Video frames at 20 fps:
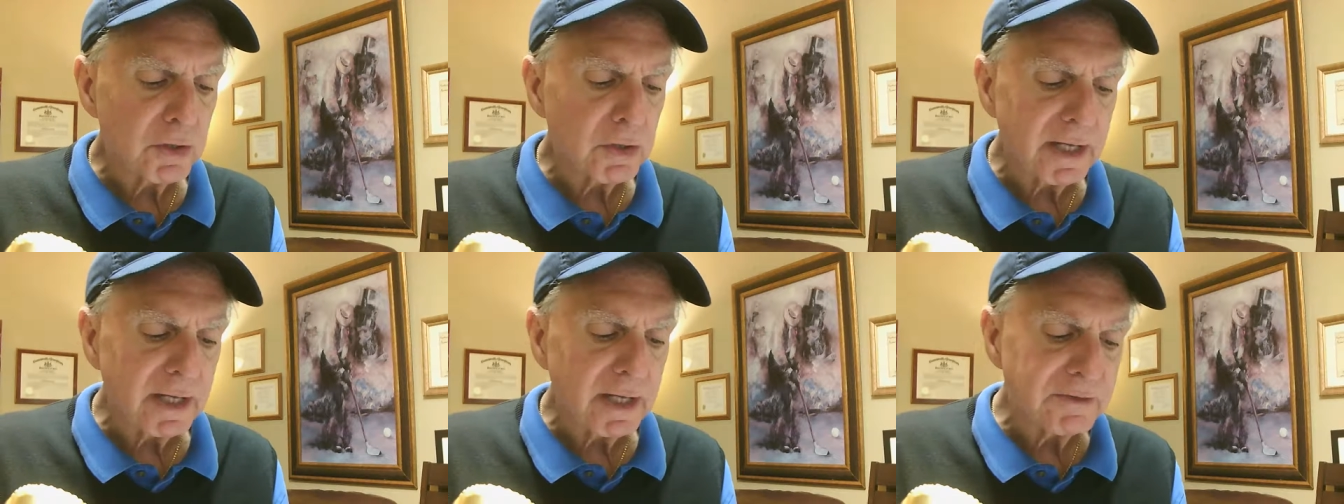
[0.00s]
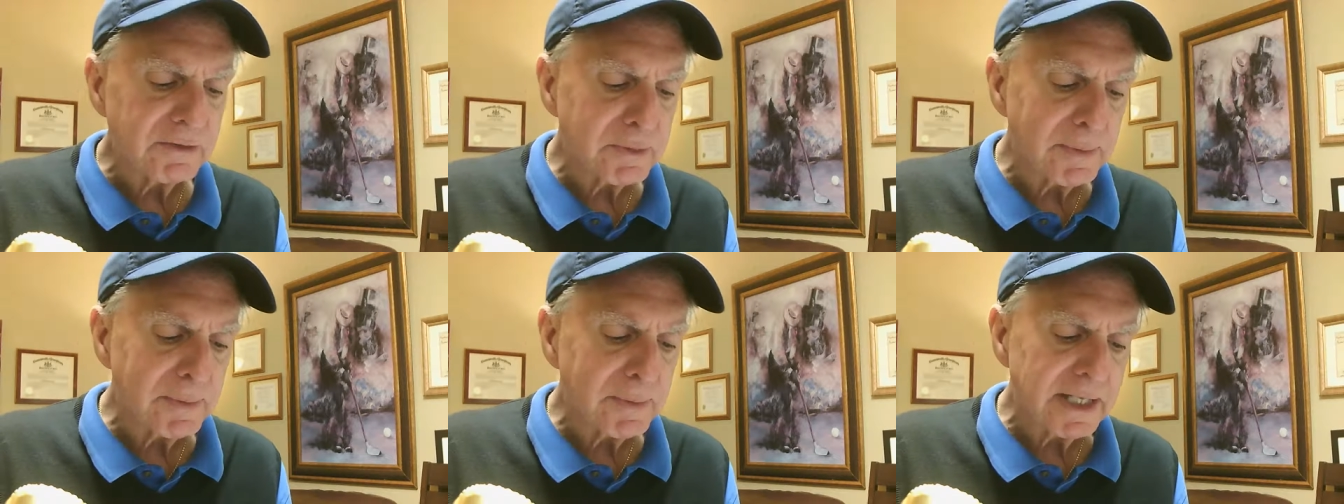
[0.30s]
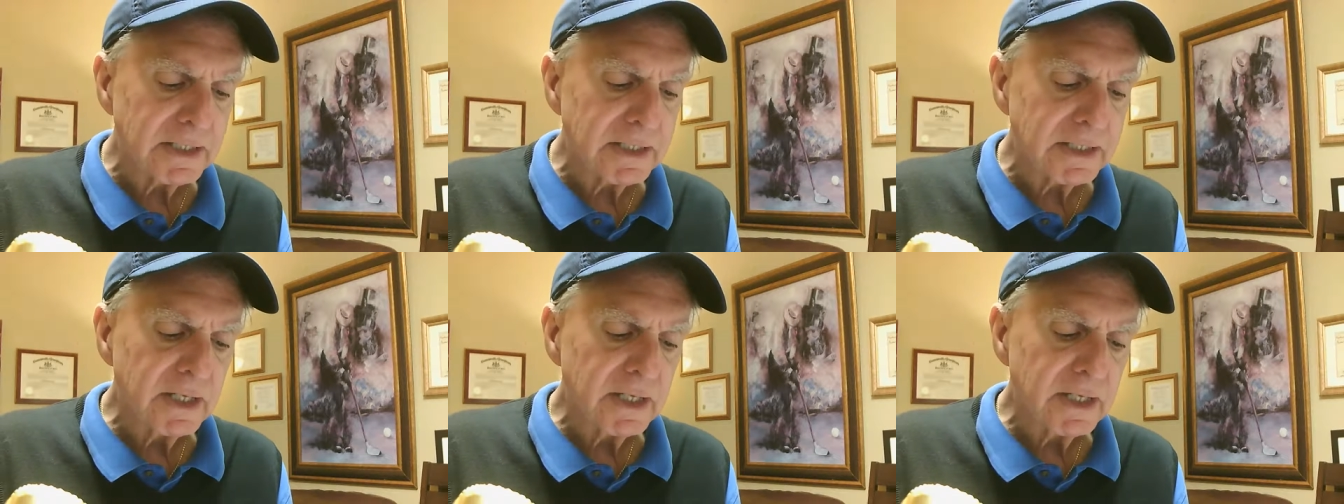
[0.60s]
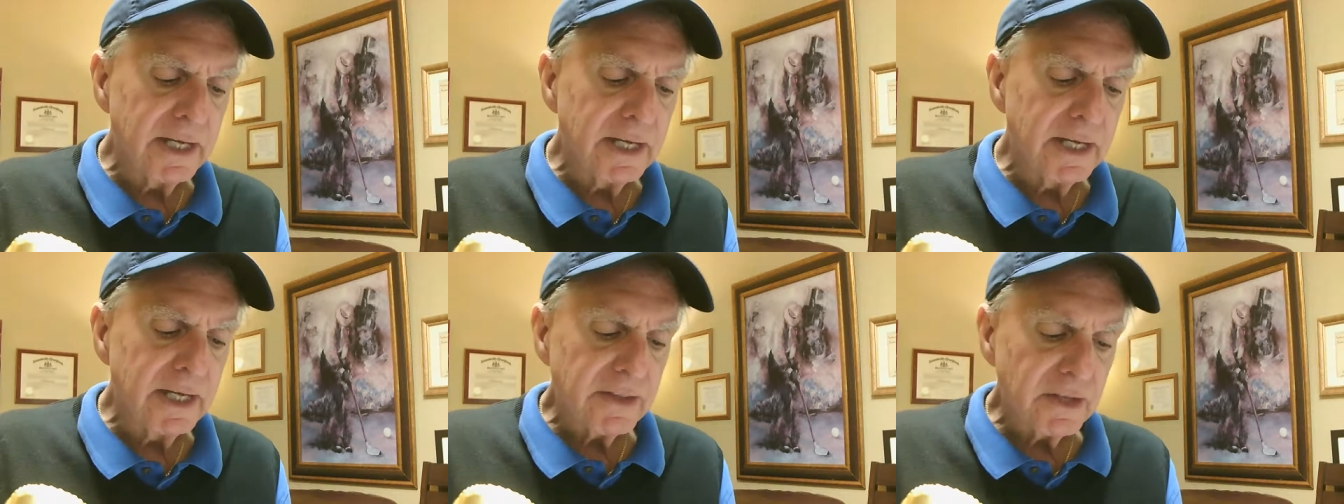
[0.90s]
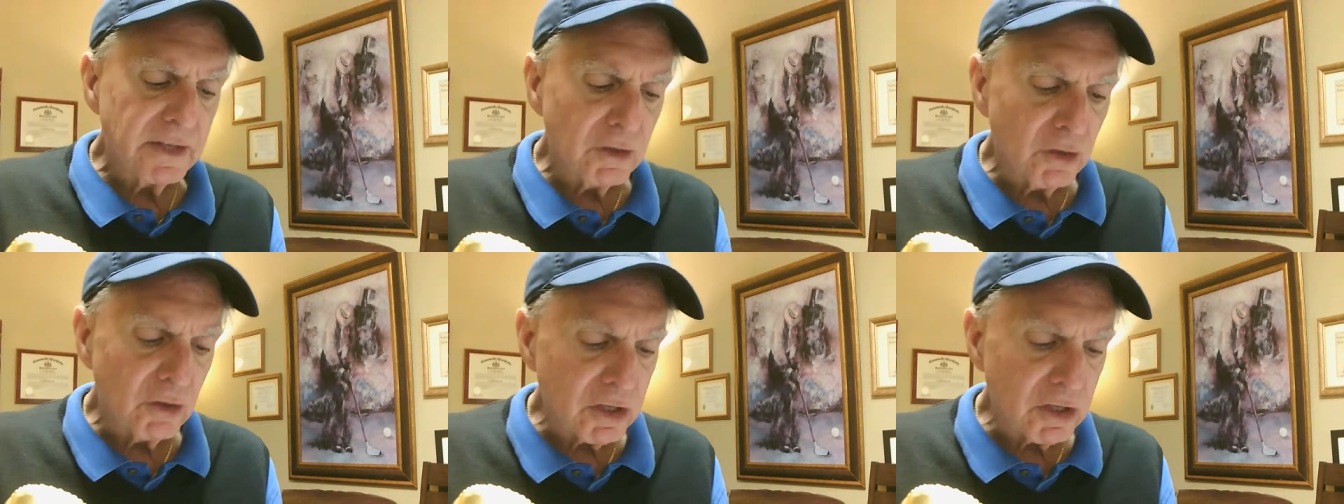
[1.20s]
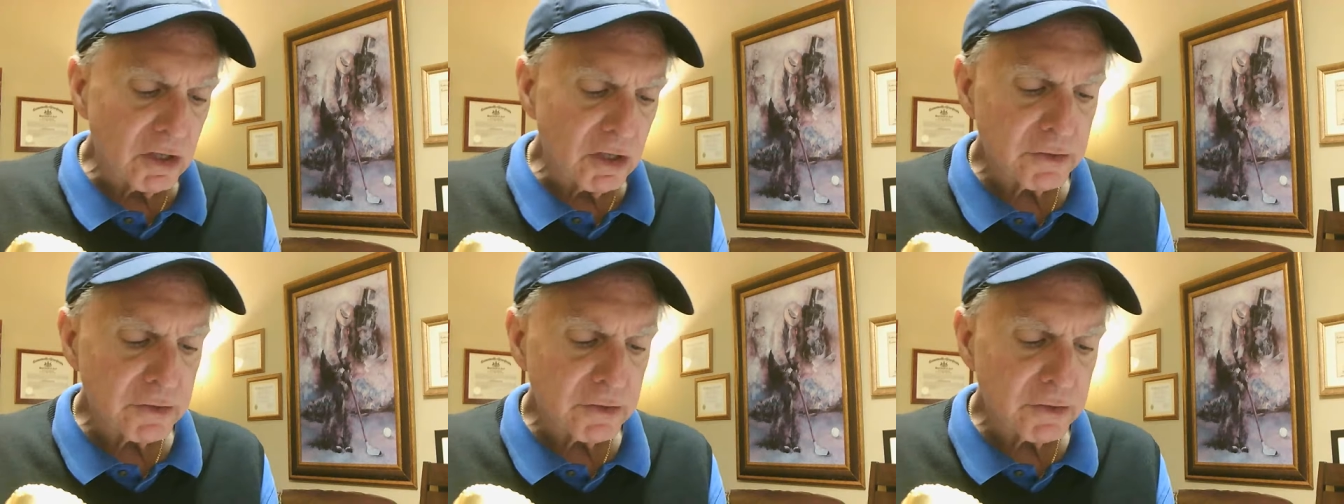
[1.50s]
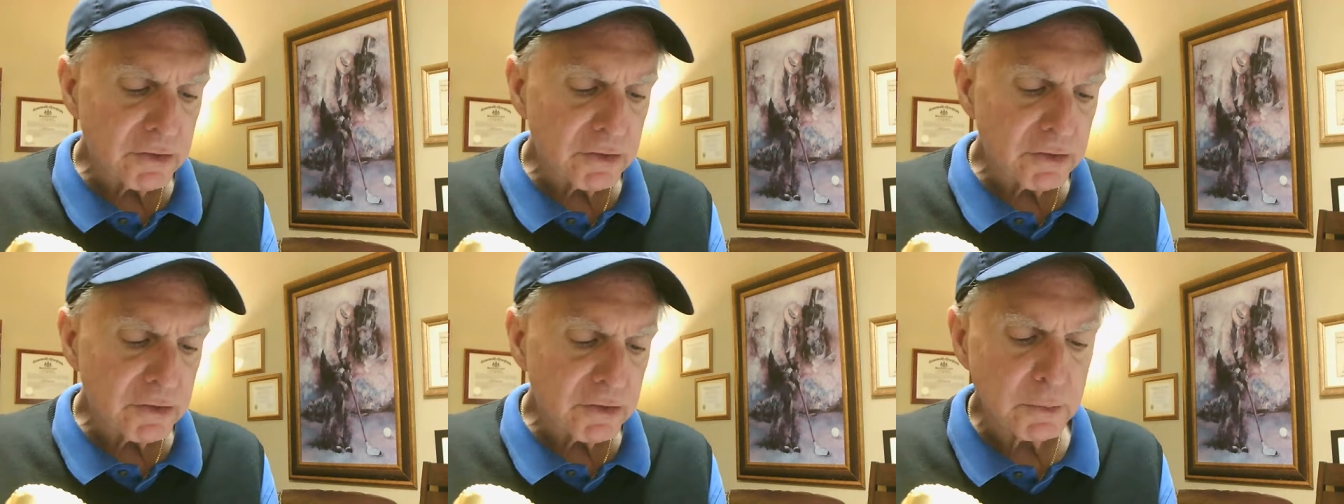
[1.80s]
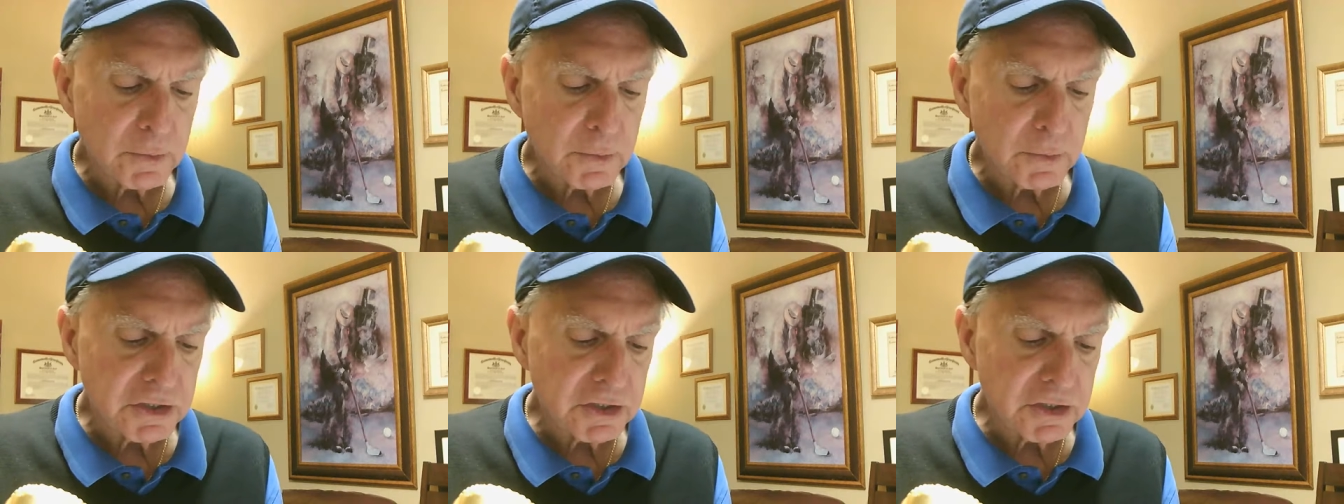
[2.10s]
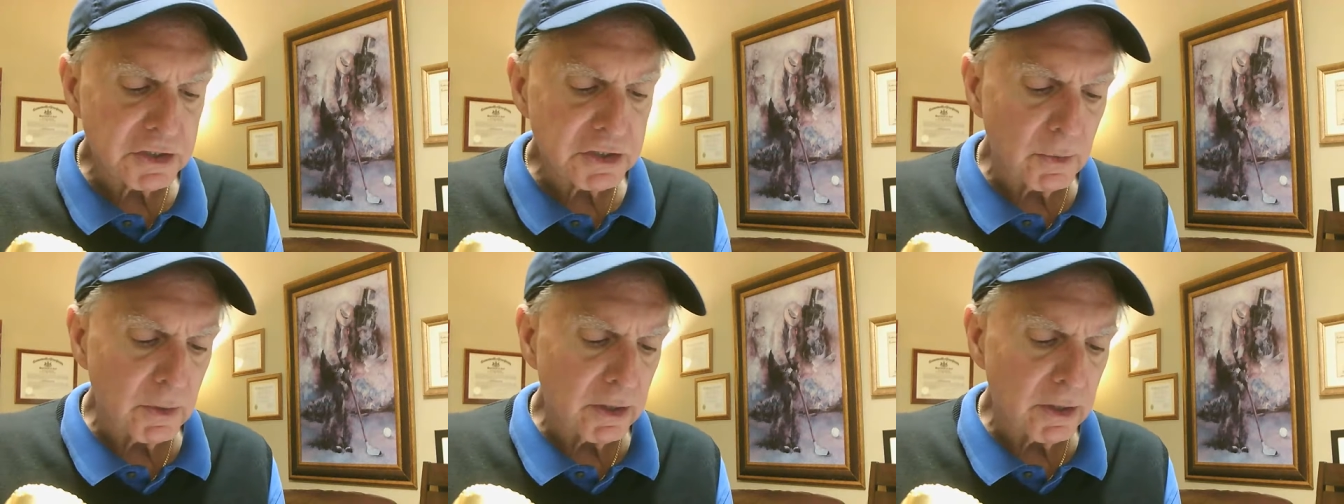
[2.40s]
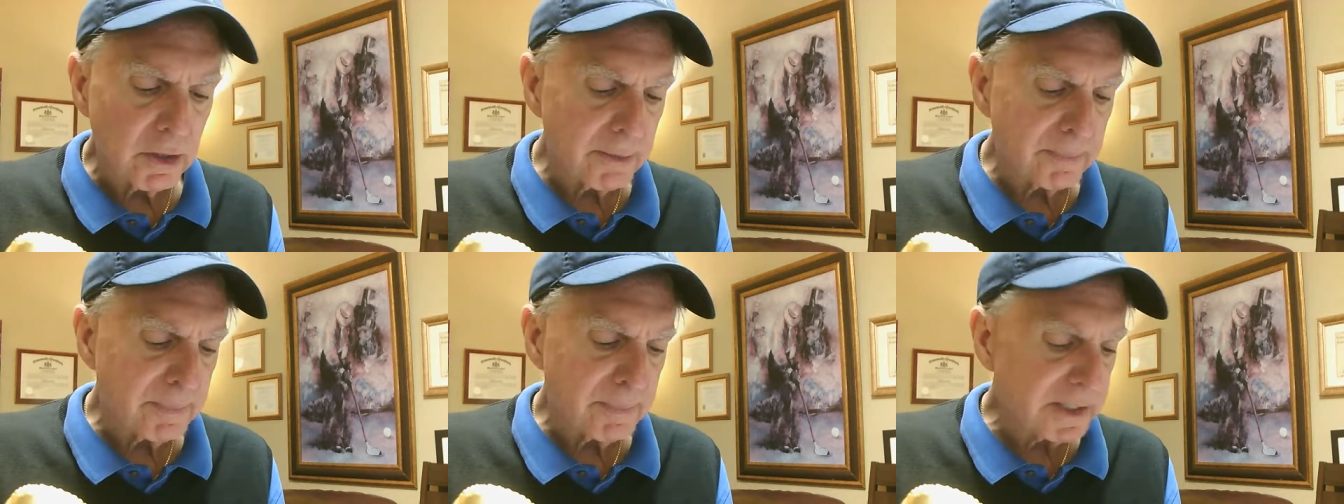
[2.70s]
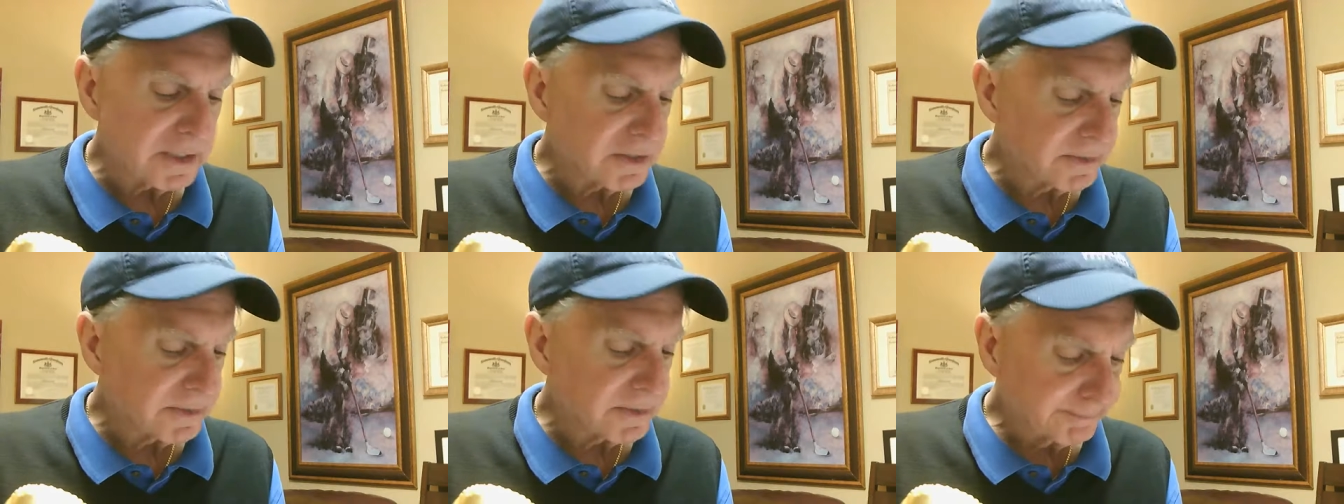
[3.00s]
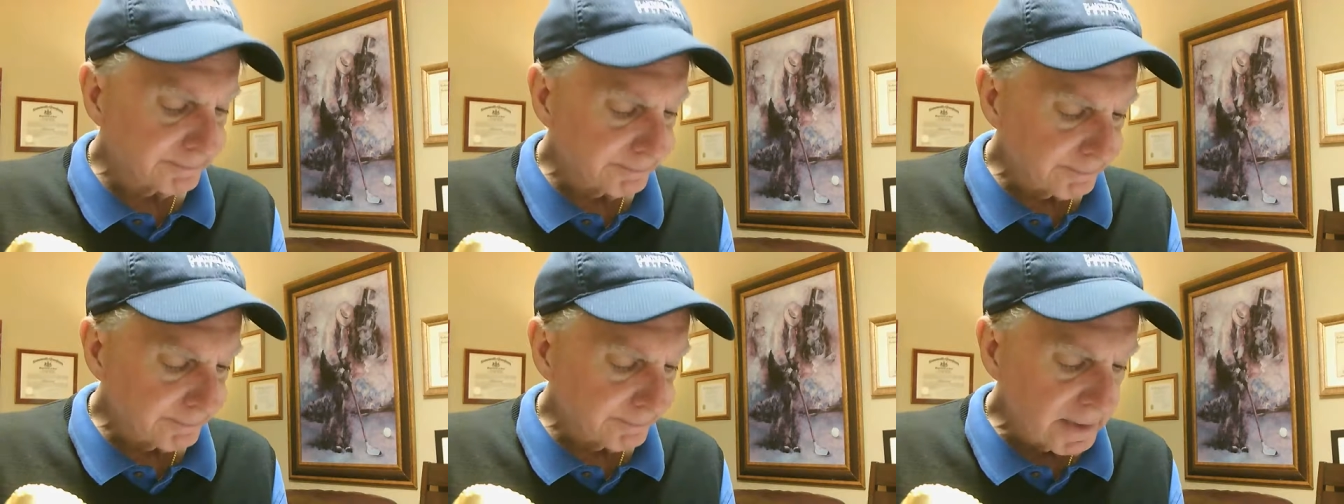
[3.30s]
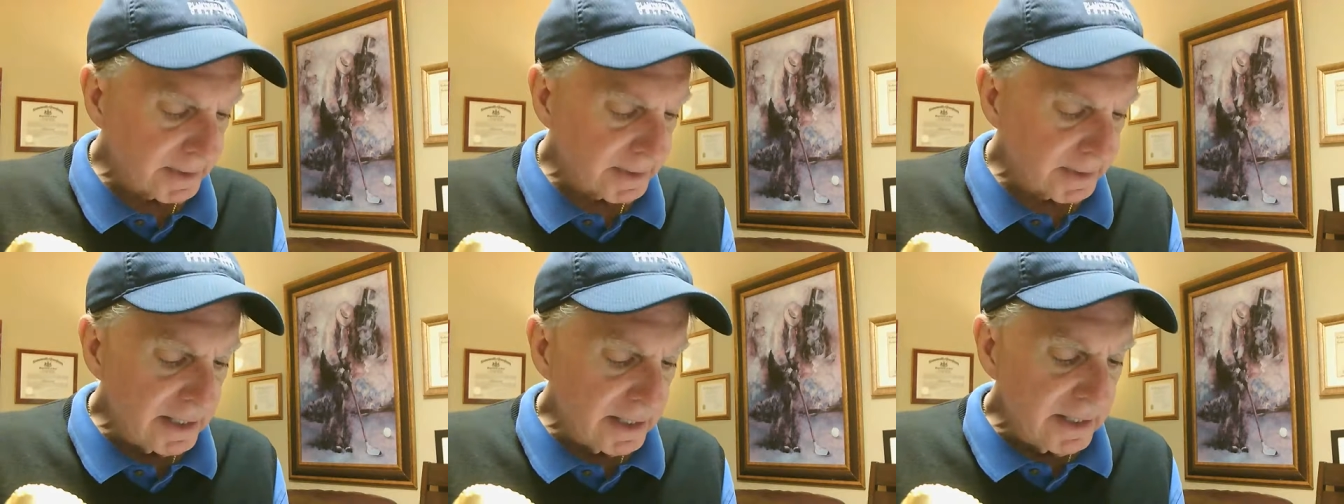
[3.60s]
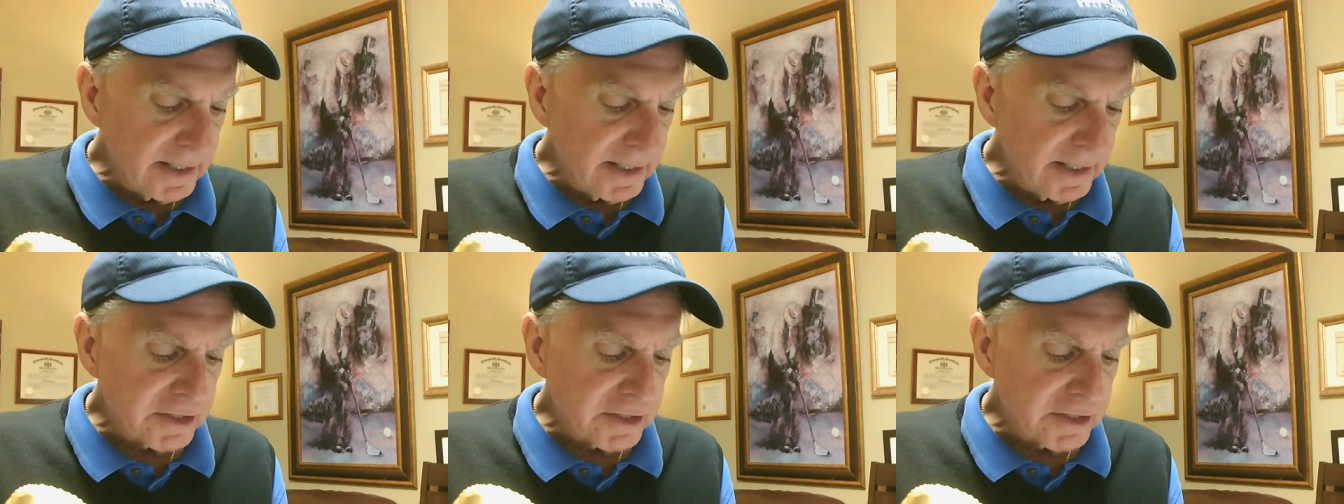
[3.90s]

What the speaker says: lifespans than larger animals with slower heartbeats.